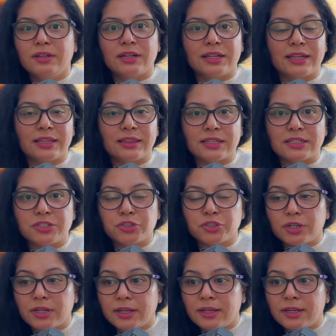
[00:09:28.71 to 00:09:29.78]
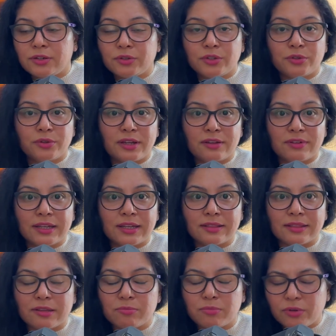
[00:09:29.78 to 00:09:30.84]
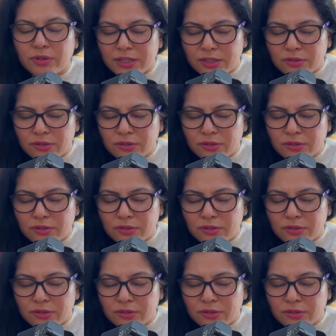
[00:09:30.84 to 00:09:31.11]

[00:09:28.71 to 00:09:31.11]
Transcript: a healthy child, or you have a healthy body,